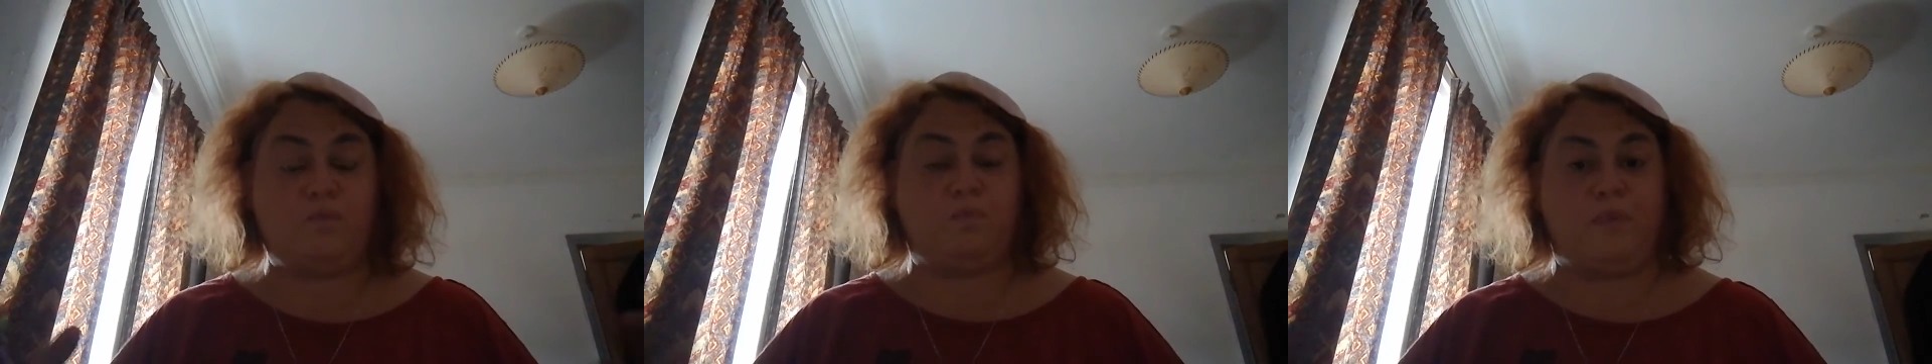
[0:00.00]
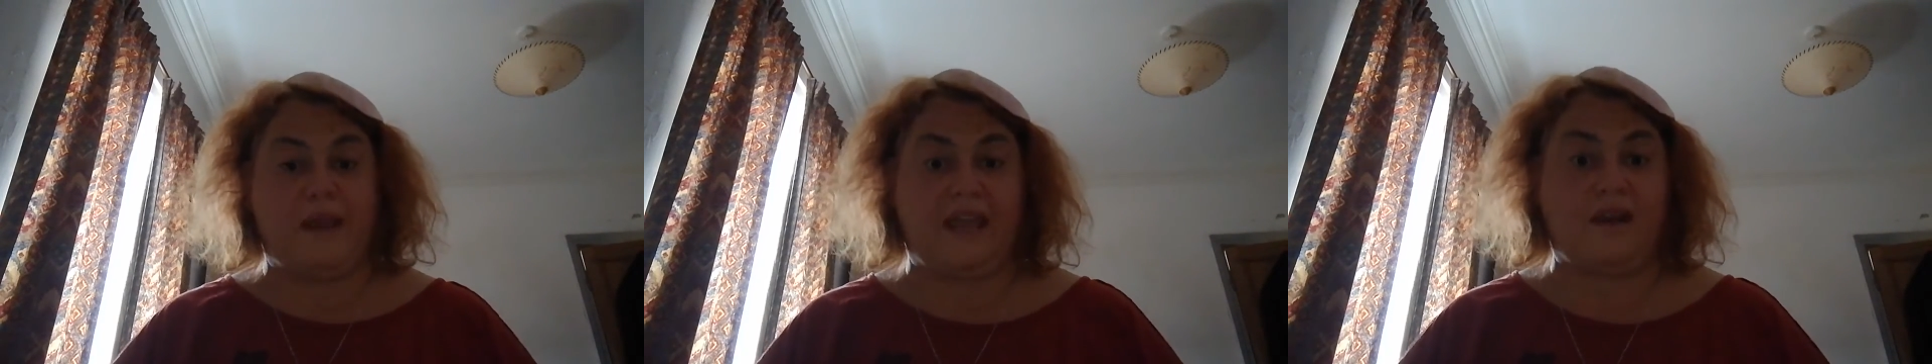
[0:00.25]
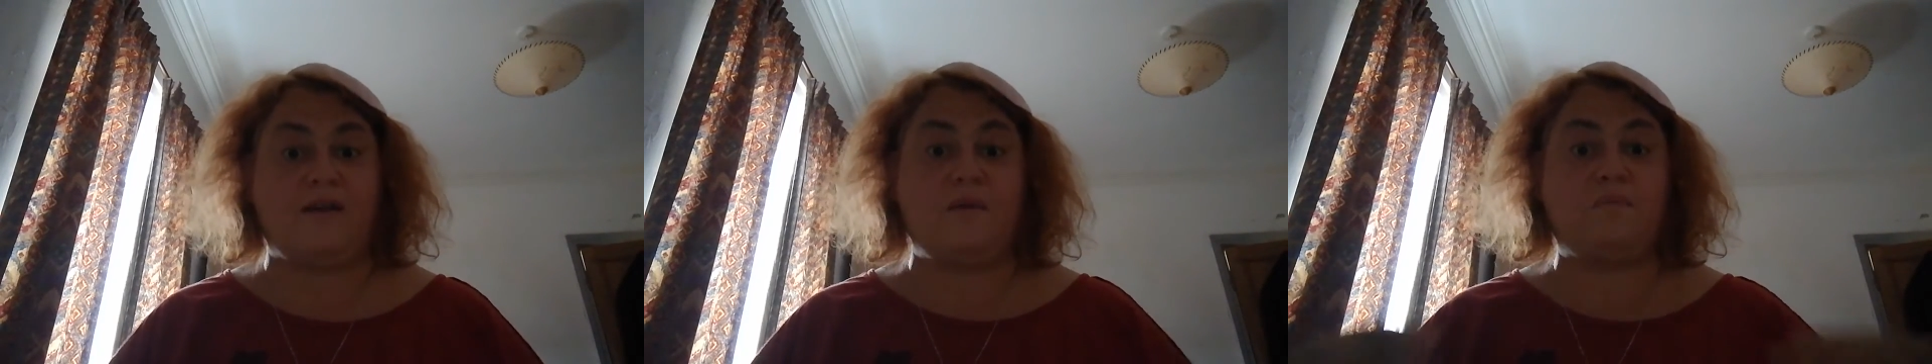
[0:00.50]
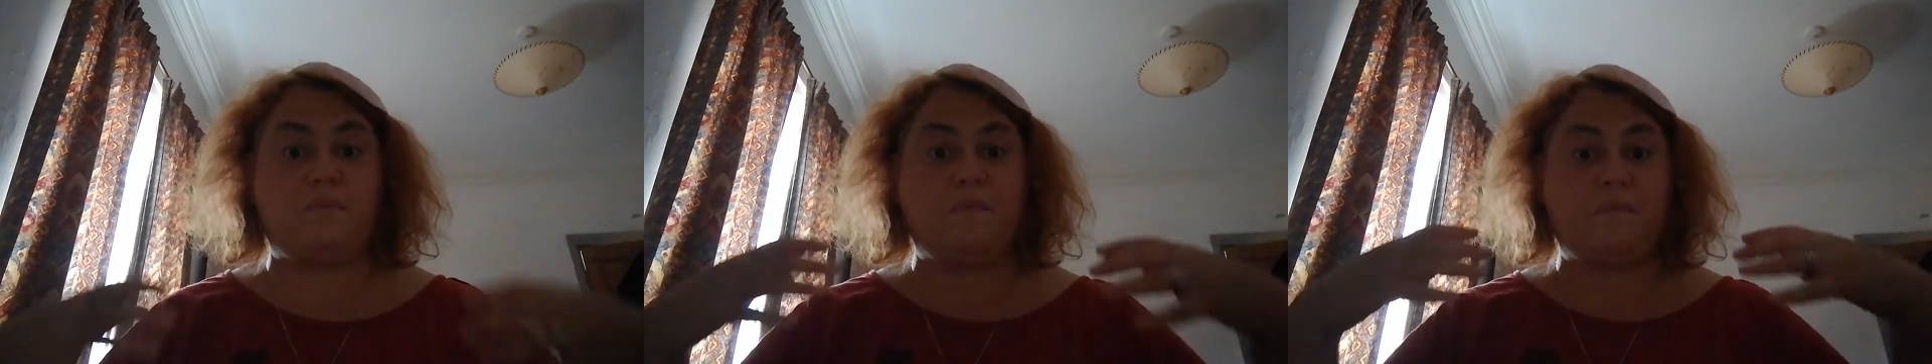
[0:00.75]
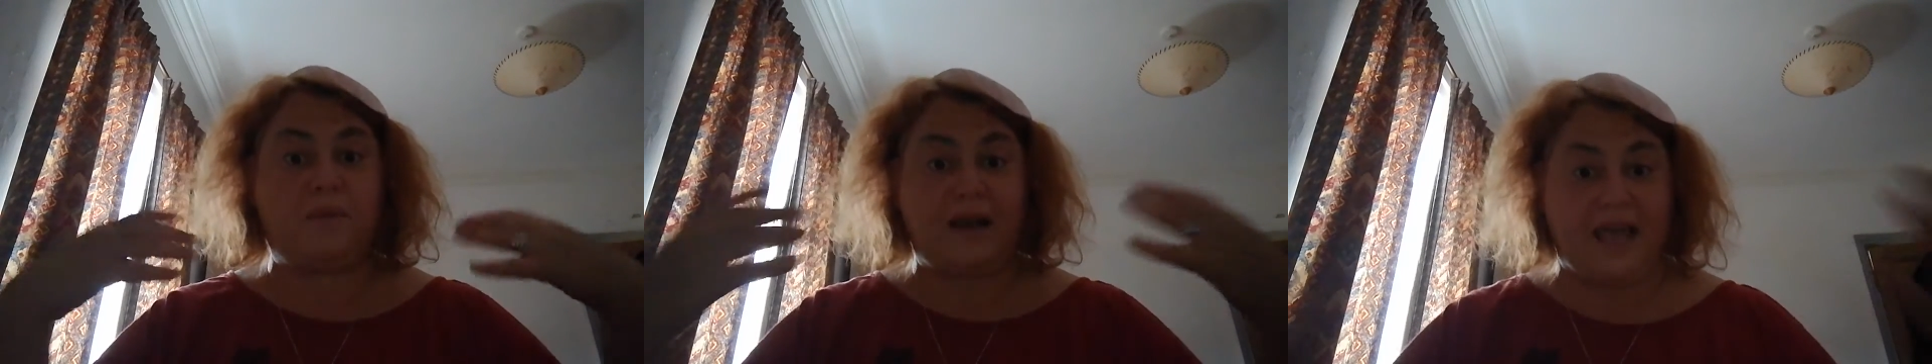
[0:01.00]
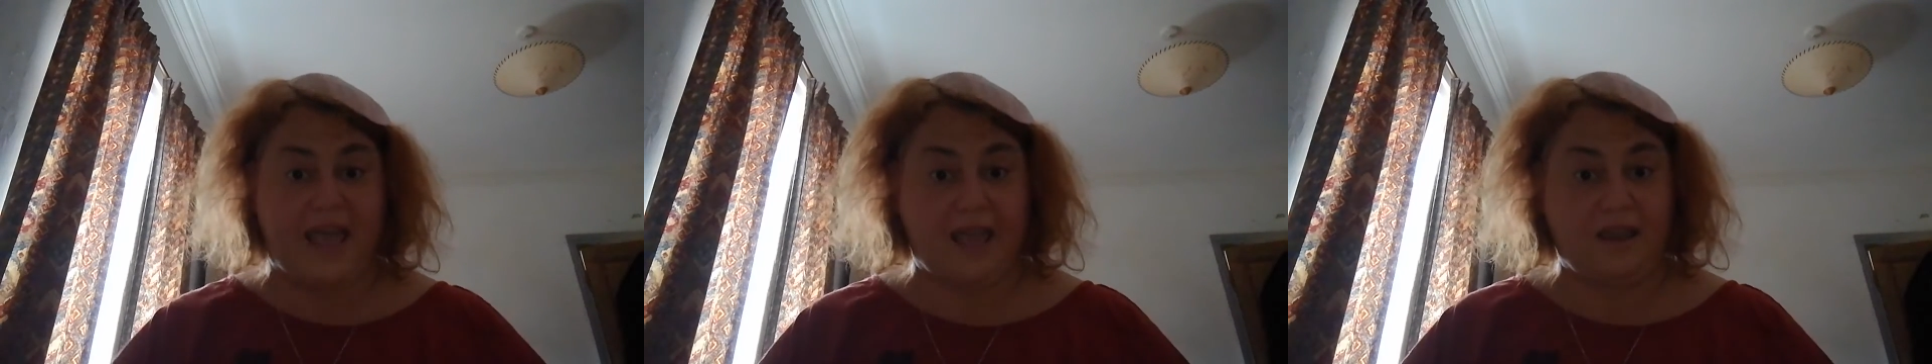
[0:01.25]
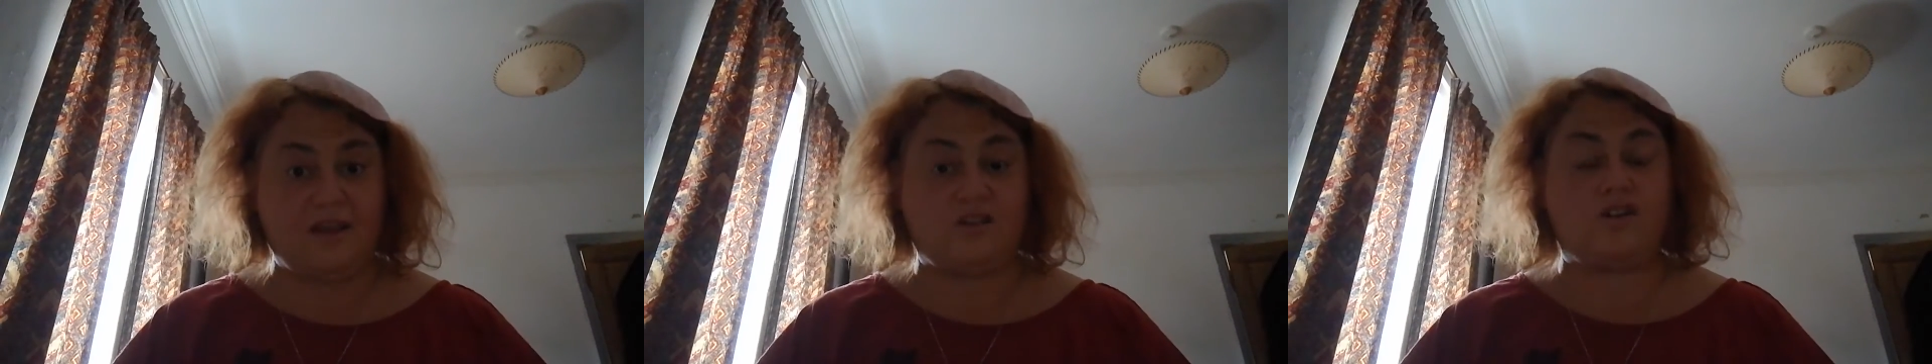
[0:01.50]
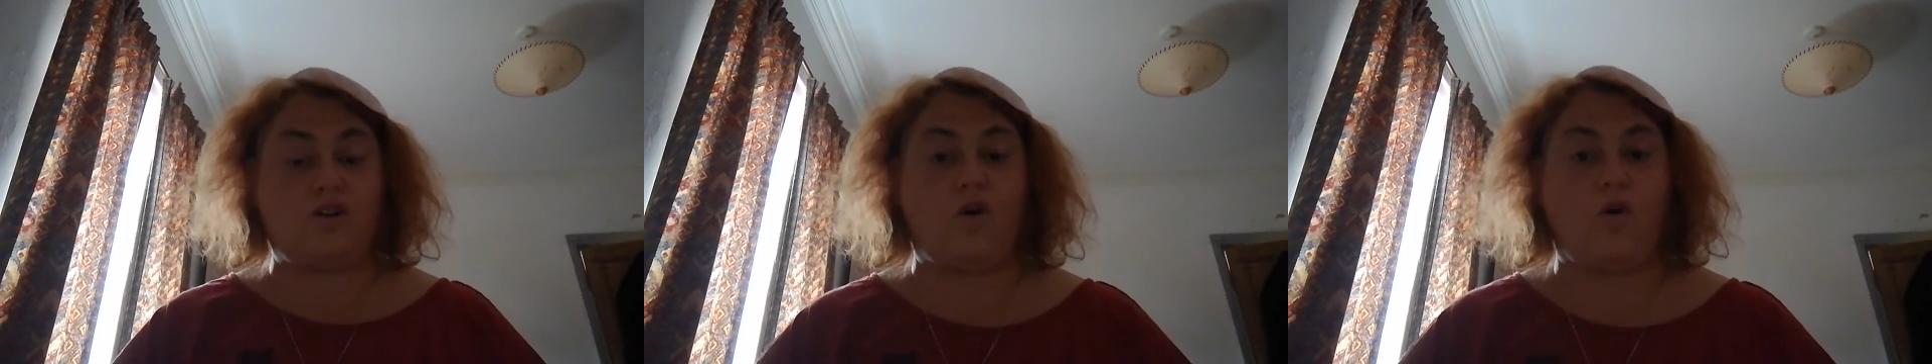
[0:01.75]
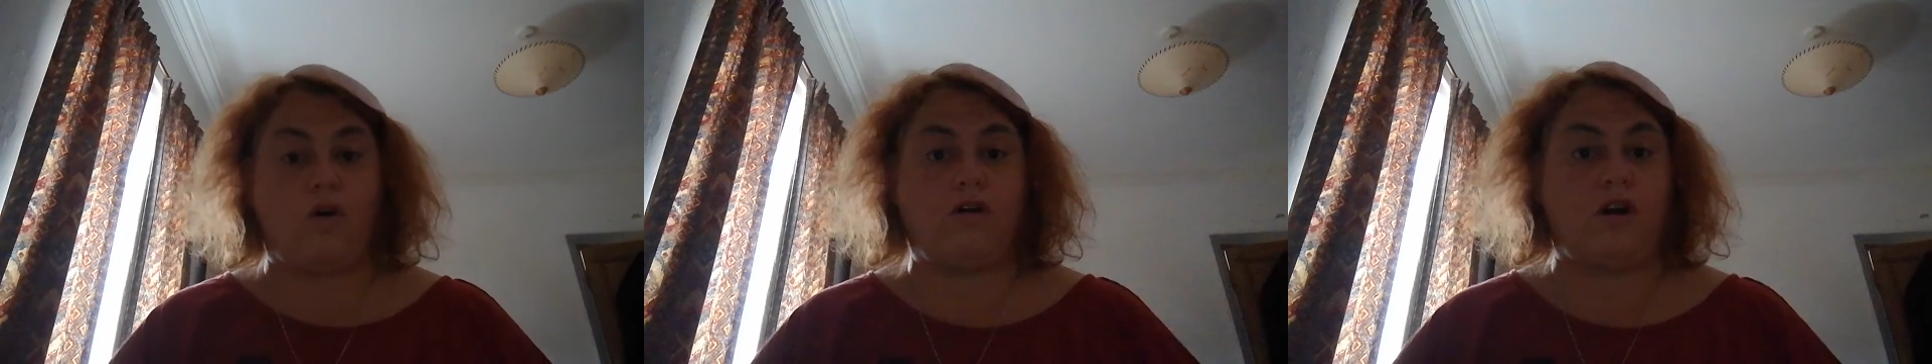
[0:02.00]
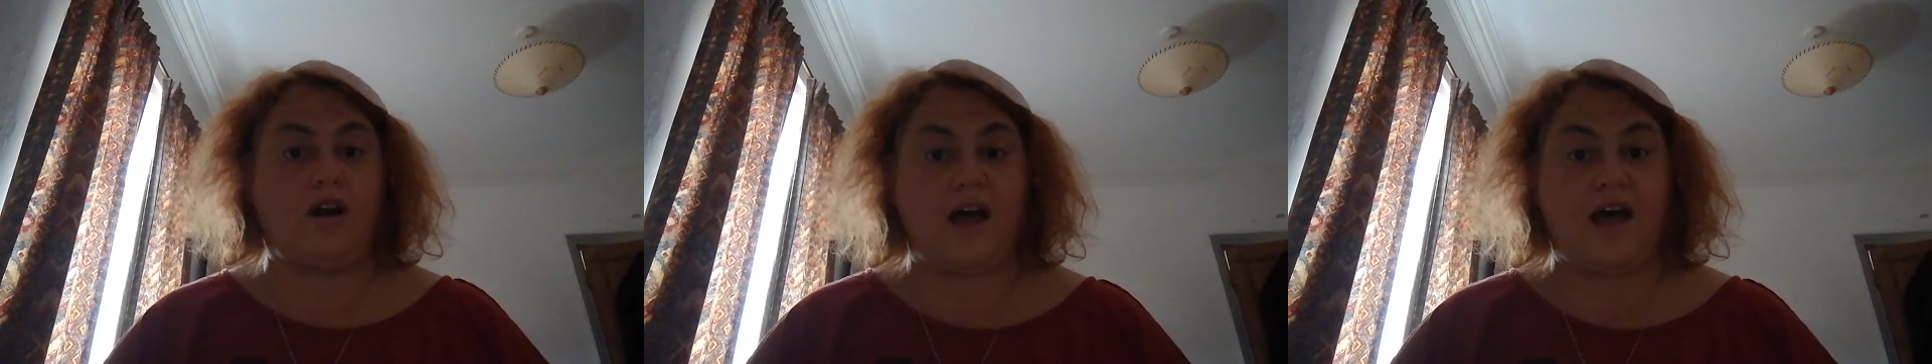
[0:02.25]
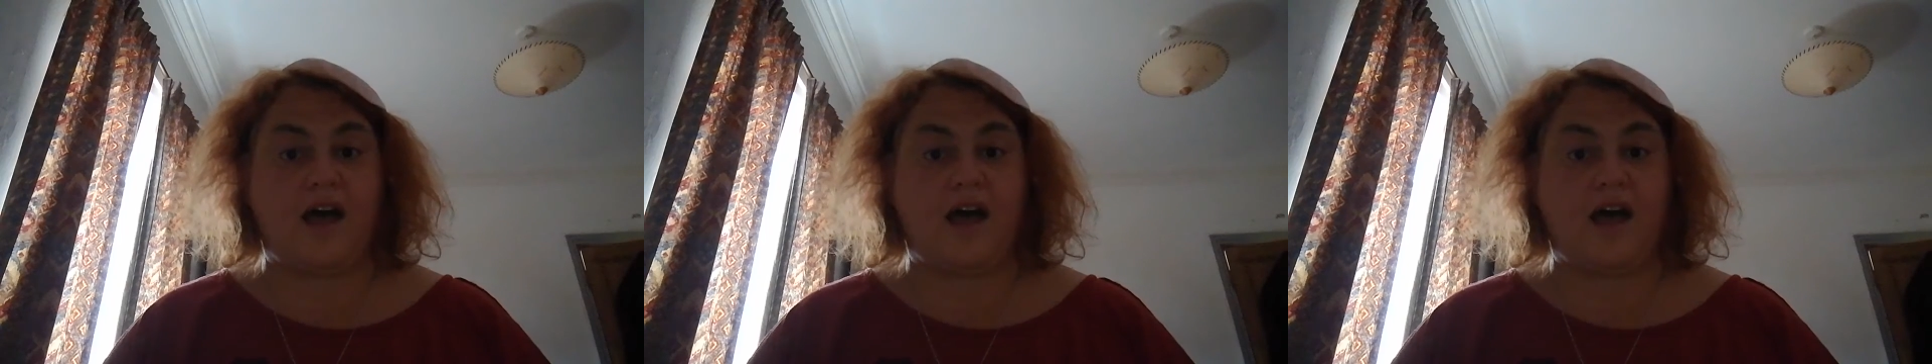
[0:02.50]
been plagued or